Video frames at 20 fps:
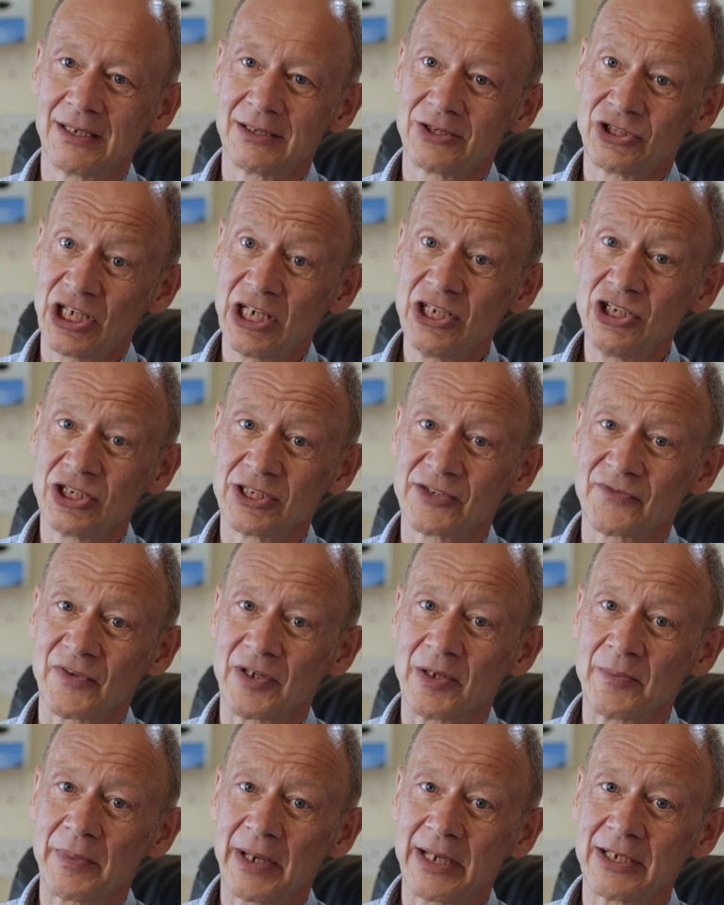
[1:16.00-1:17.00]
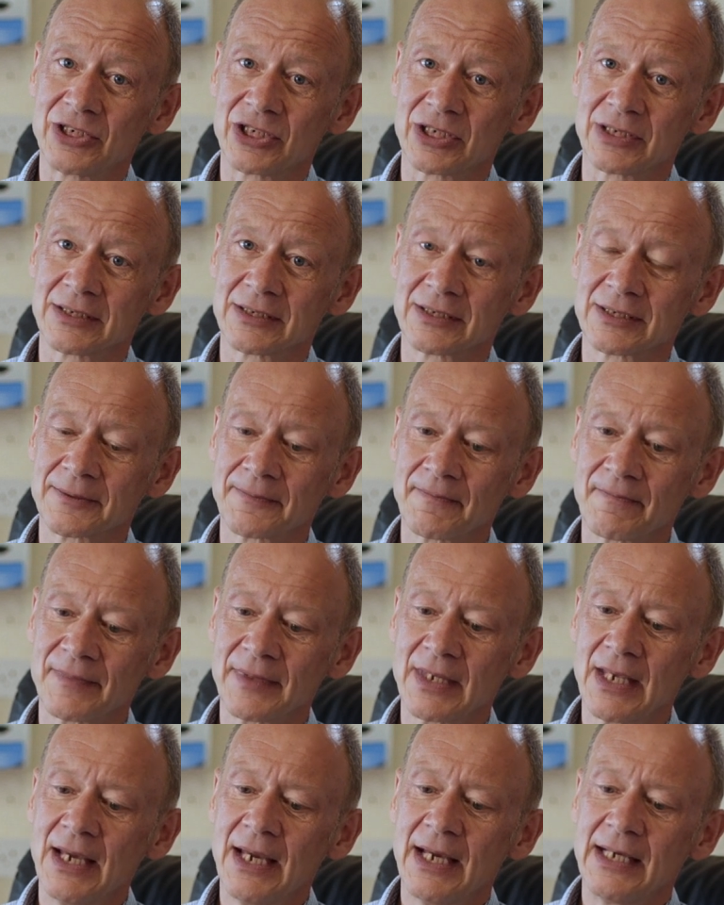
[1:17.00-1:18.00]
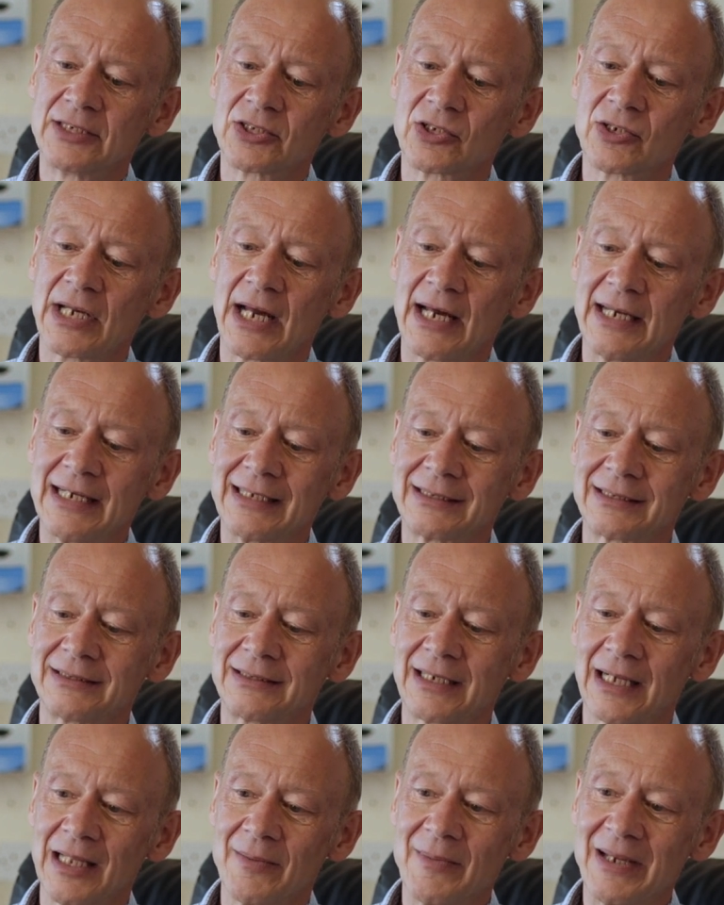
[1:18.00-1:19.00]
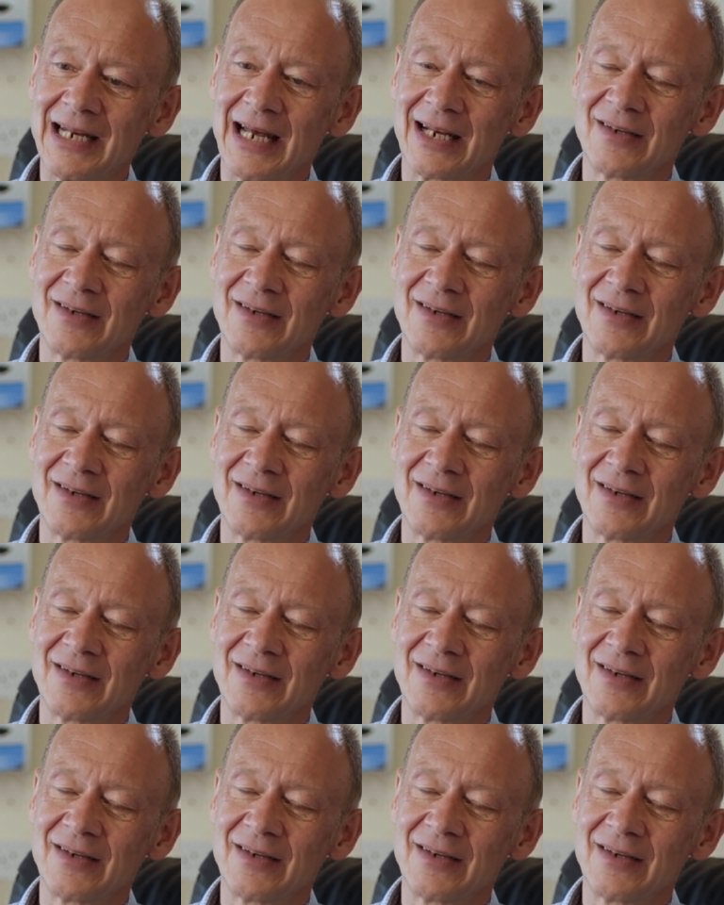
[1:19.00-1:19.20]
uh, changes for your patients. It's a good idea to tell them in